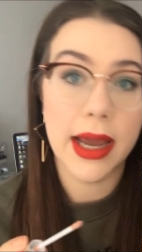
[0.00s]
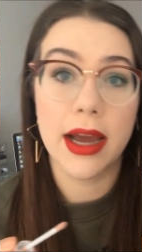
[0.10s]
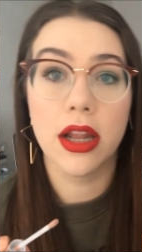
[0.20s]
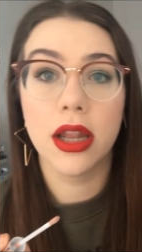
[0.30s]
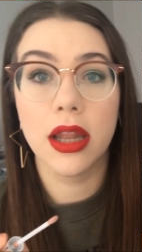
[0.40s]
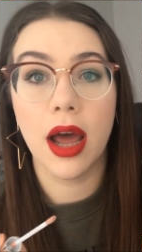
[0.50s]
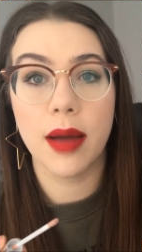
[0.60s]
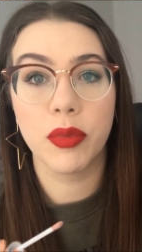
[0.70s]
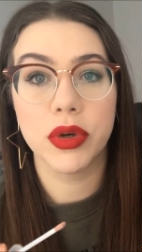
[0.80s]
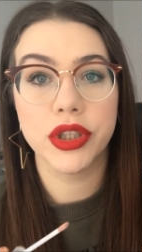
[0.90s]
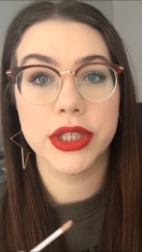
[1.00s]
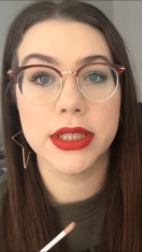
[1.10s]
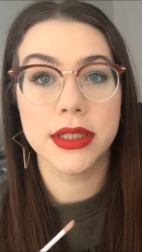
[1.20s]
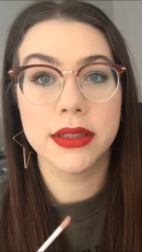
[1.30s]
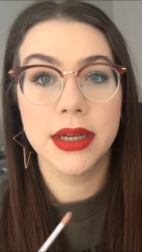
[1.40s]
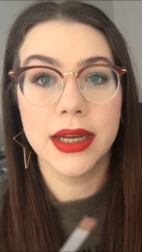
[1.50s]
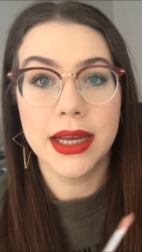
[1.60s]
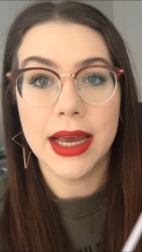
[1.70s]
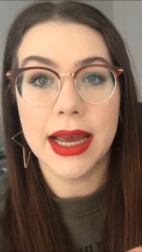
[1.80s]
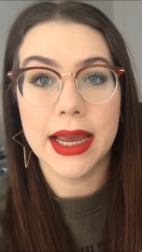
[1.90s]
Yeah, a lot more sheer.
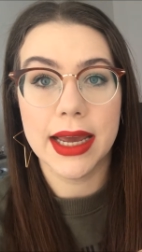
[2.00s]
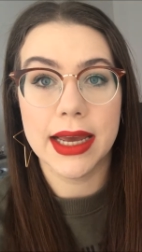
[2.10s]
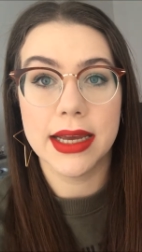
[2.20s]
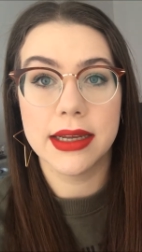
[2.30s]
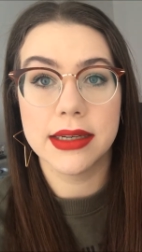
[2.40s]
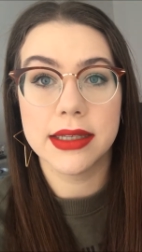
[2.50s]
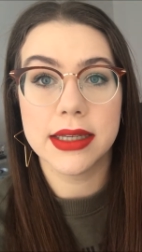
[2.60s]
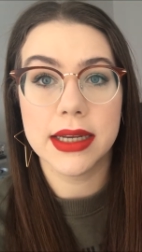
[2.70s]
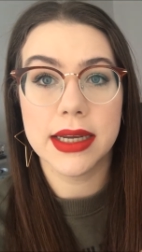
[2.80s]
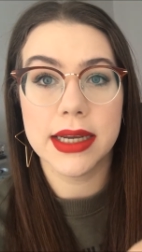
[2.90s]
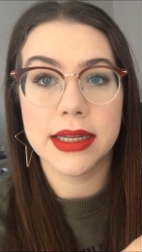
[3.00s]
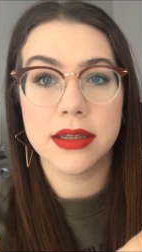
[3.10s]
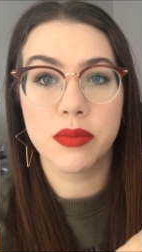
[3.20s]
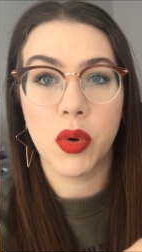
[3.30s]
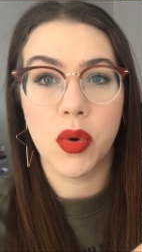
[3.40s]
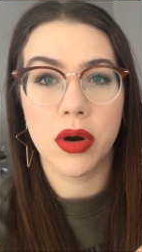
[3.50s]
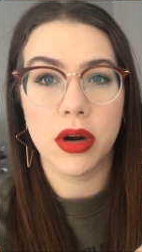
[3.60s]
And it's